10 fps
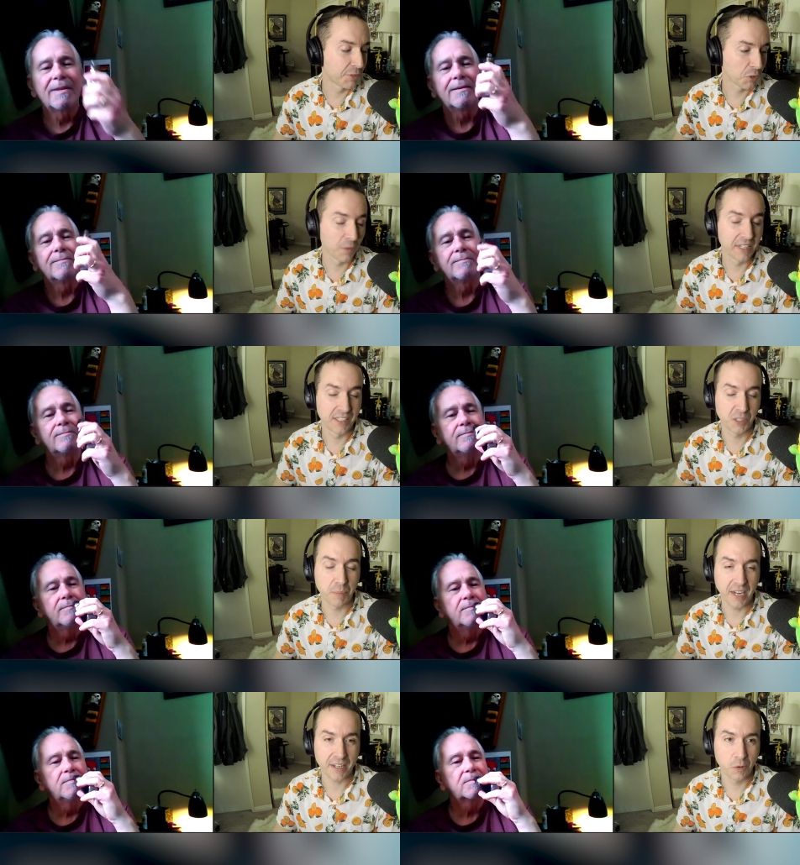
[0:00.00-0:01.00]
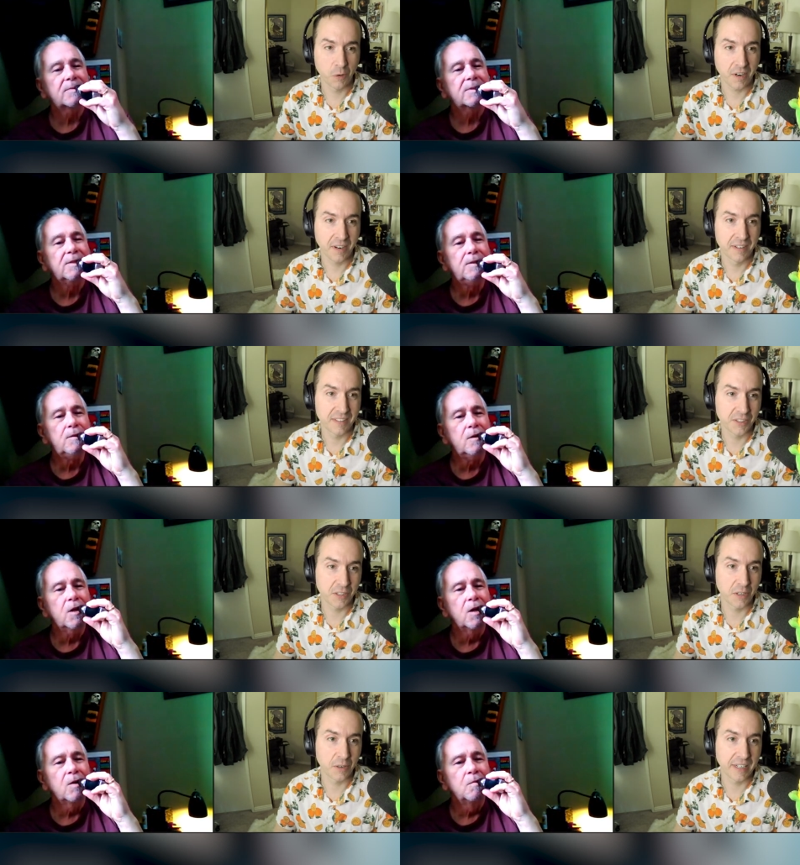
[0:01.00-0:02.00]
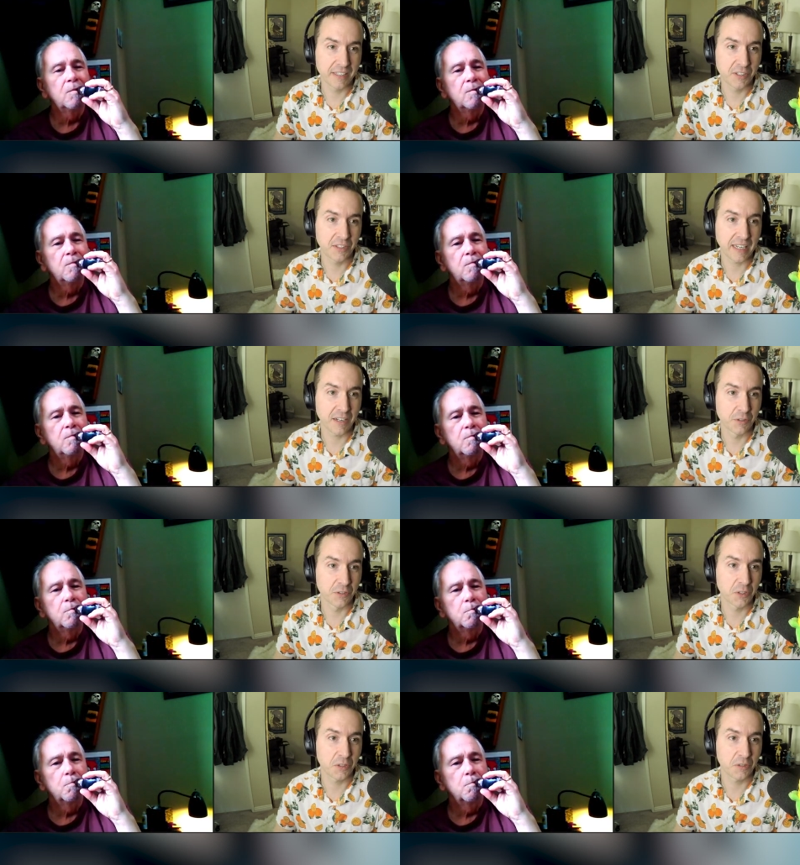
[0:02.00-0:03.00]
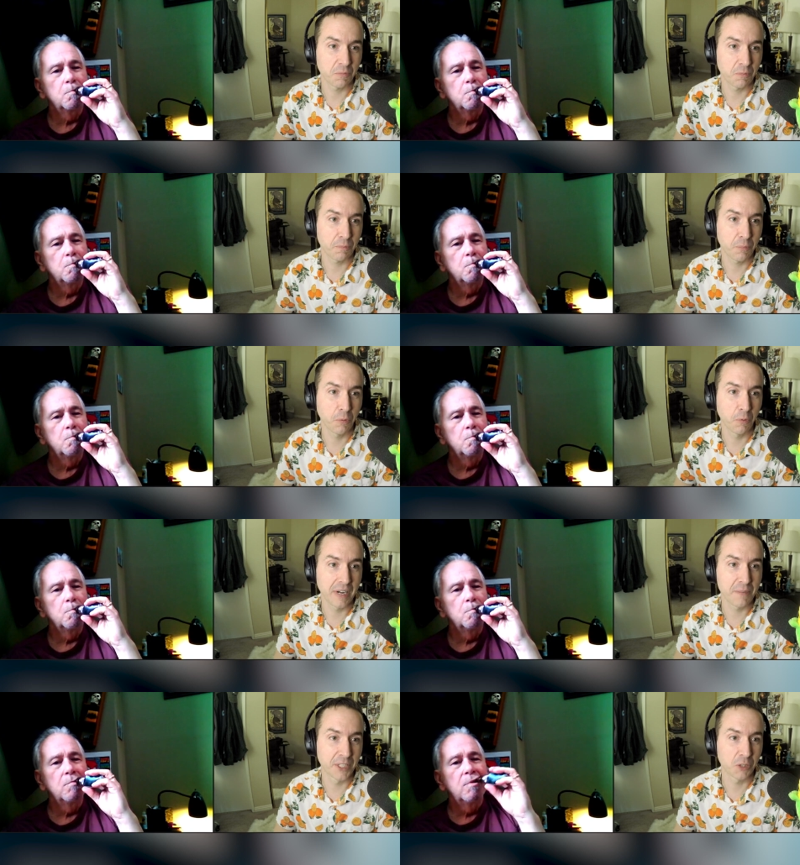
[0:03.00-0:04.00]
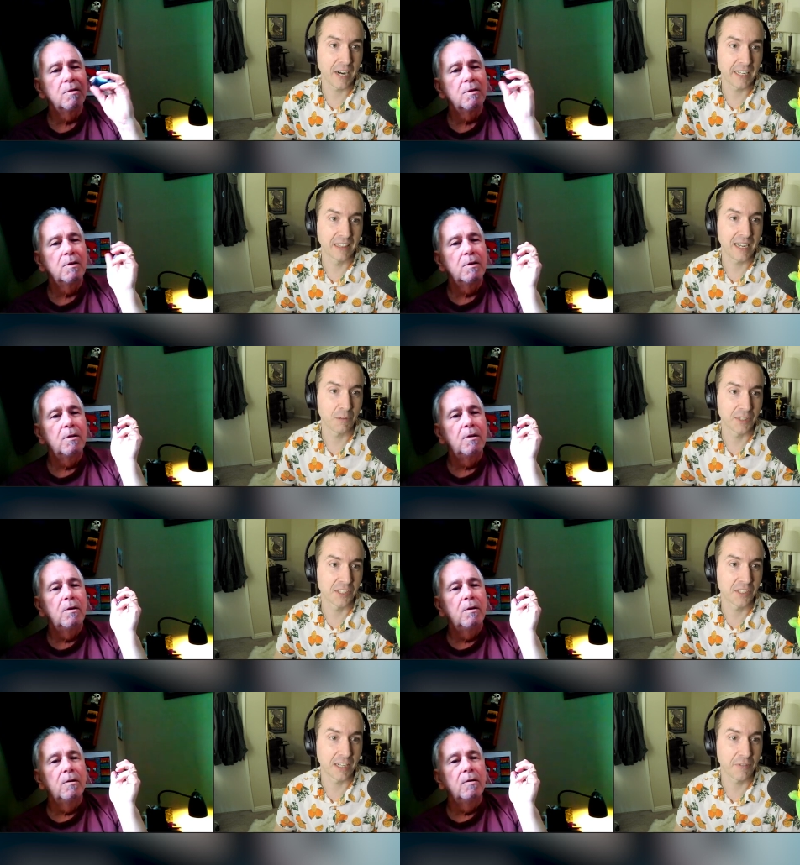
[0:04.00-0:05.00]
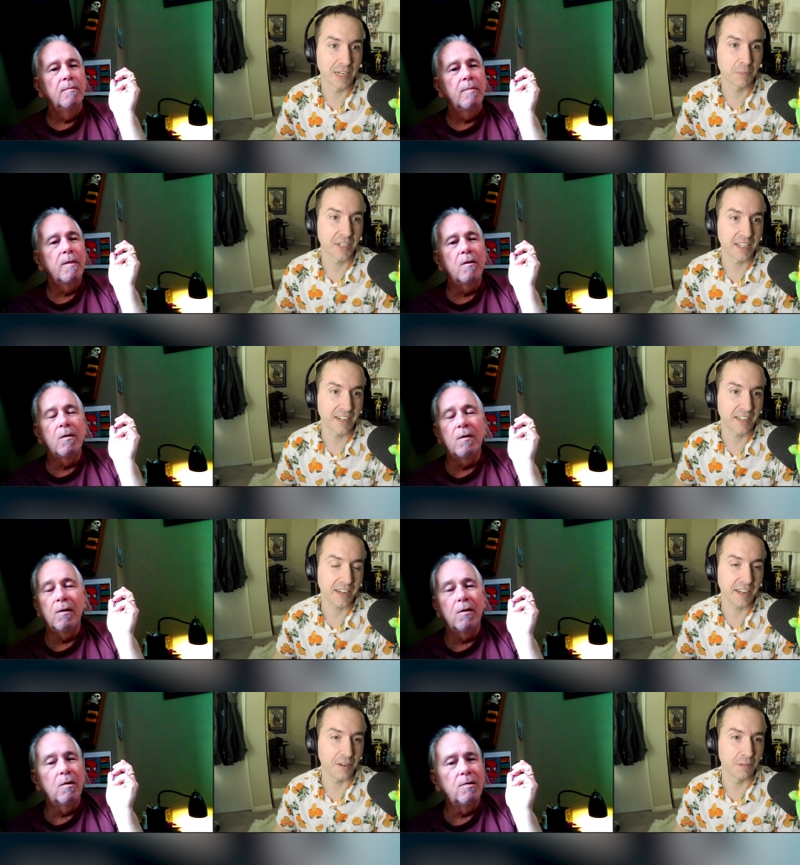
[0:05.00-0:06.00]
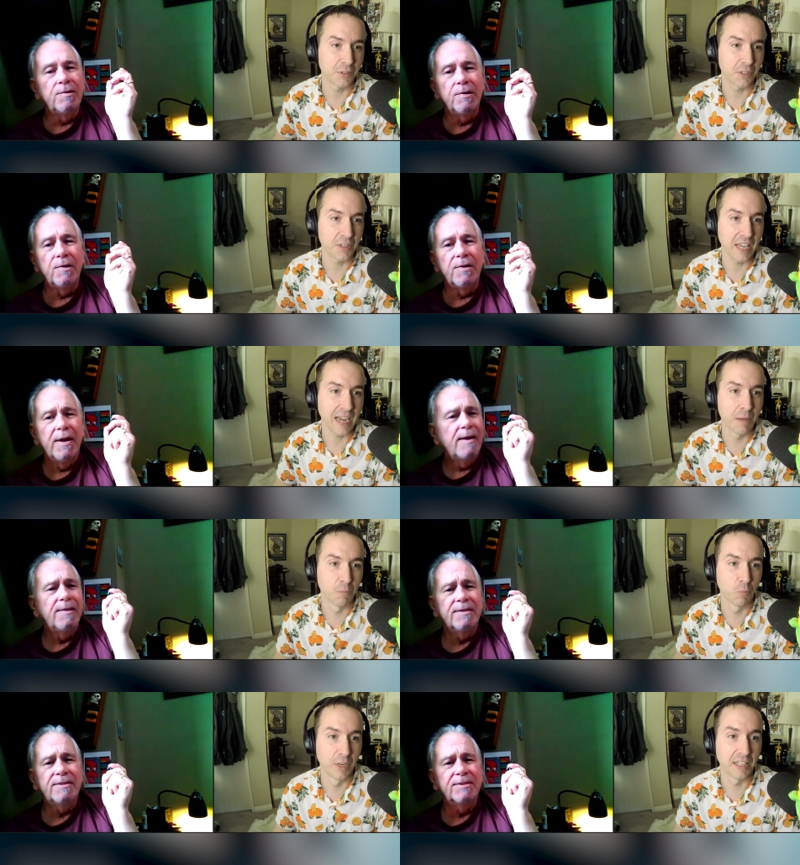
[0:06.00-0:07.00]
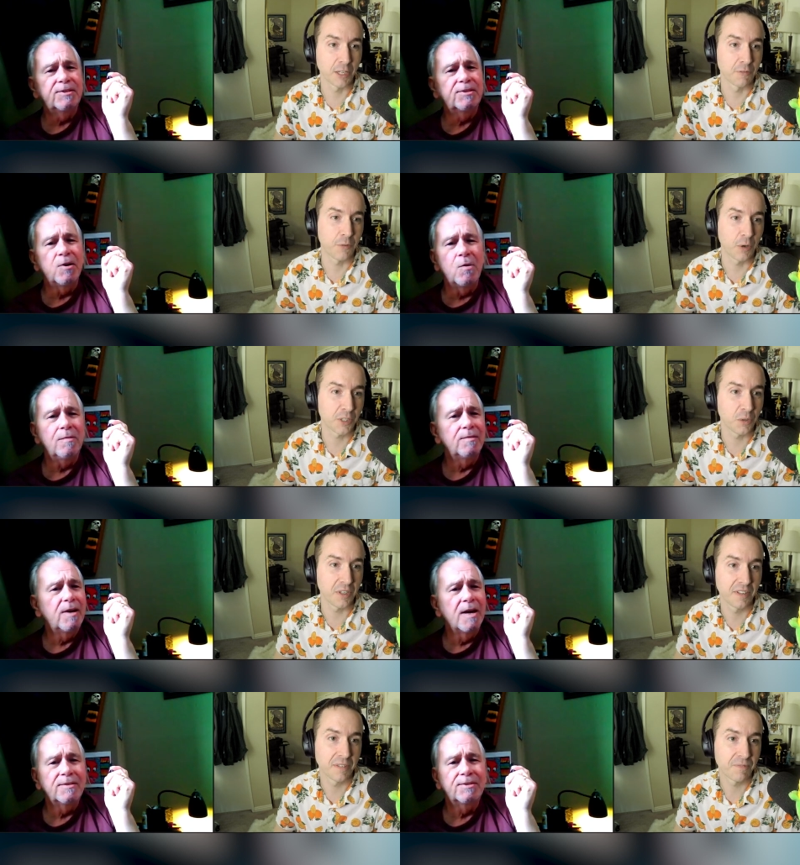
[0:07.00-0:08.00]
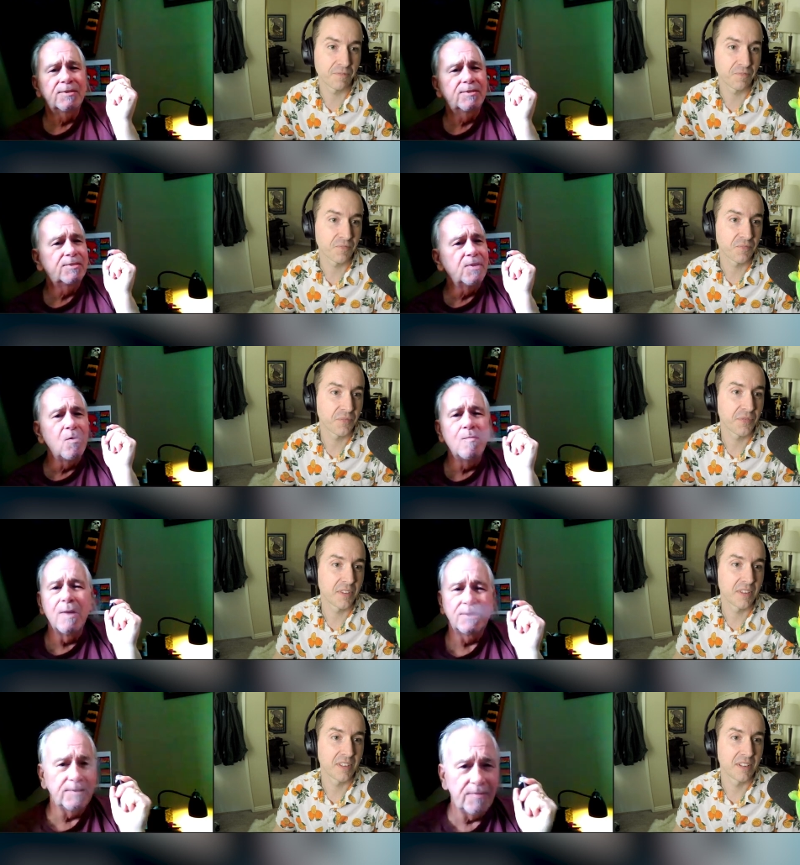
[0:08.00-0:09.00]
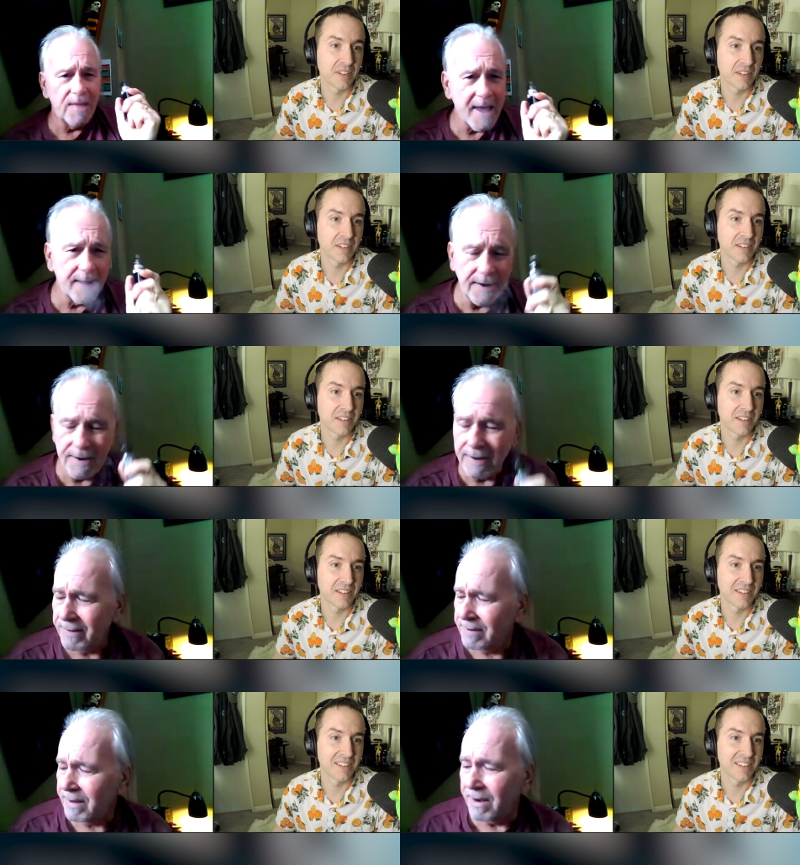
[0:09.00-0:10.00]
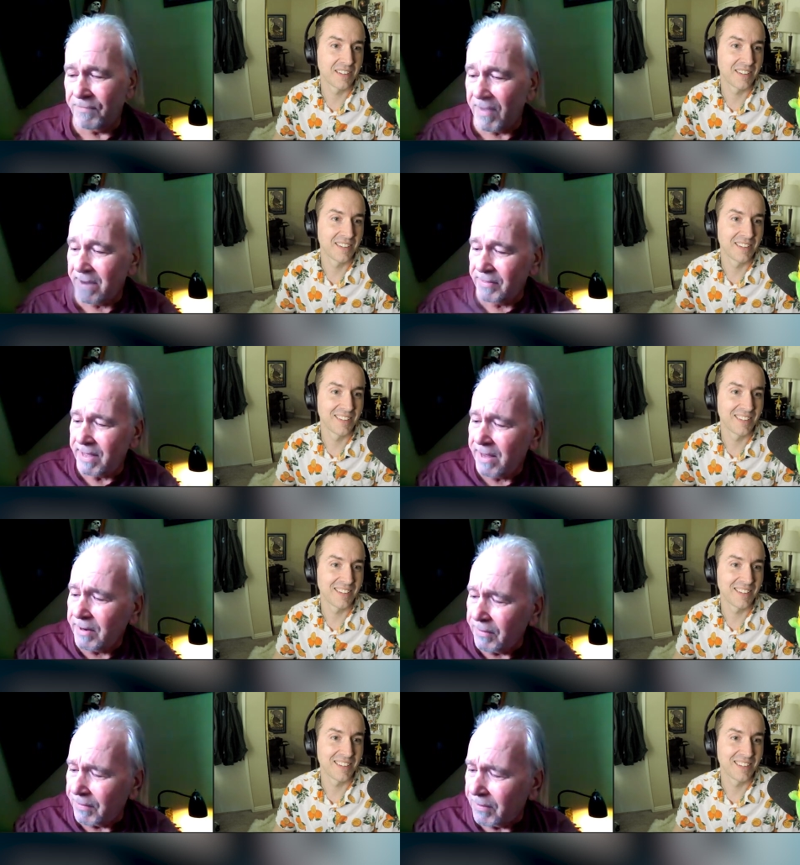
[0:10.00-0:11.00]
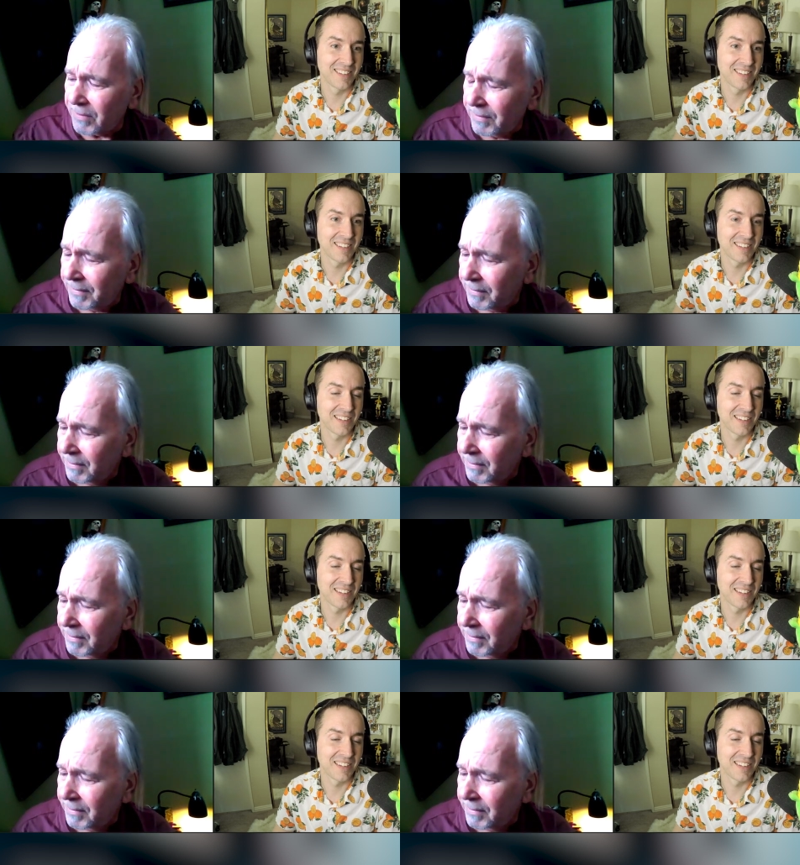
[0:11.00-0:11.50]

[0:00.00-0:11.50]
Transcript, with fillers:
Speaker 1: surrealist body horror. So it sounds pretty much right in line with the stuff that I'm going to get a kick out
Speaker 2: of. Oh, so dude, yeah, I'm really looking forward so, to it. Got so much of that in it. And in fact, the editor,